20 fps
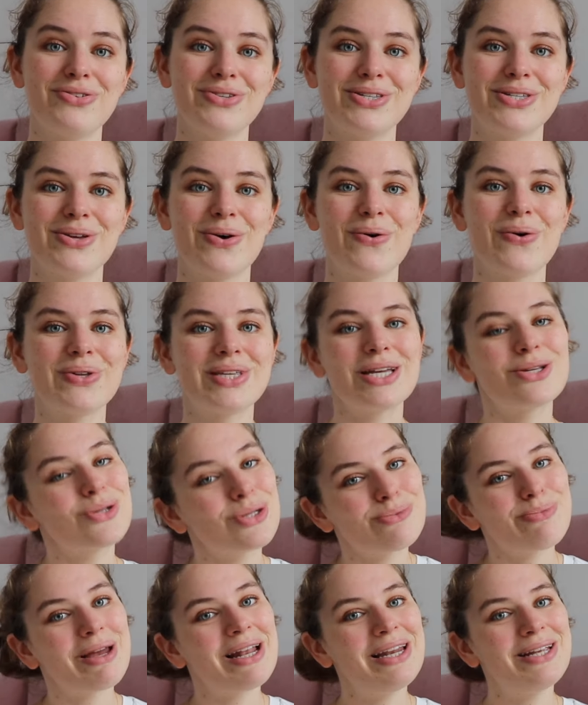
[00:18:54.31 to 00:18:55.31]
So that
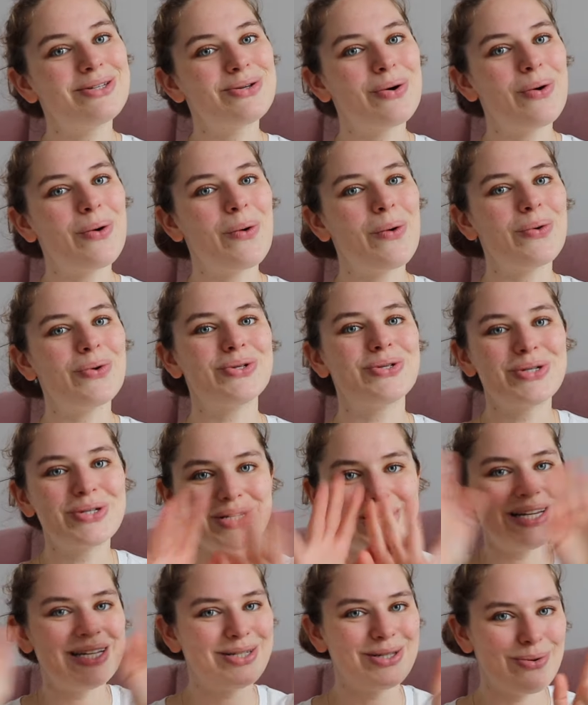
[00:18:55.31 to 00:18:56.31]
was my little haul,
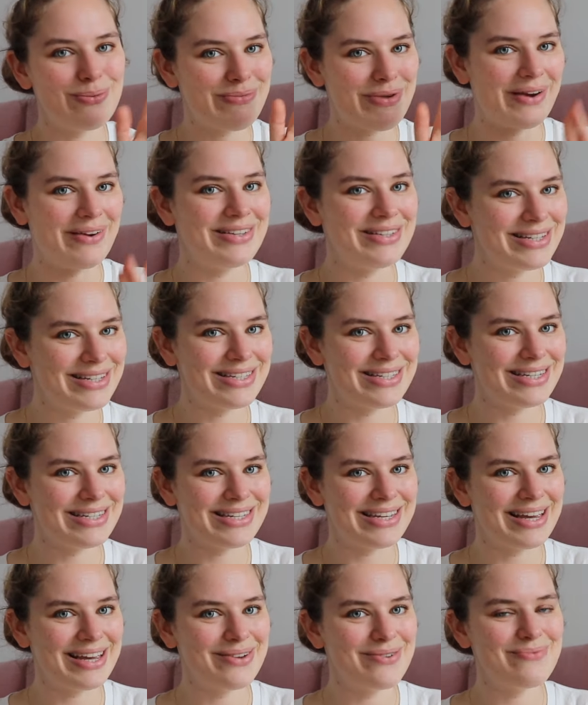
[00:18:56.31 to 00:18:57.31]
just a little parenthesis here.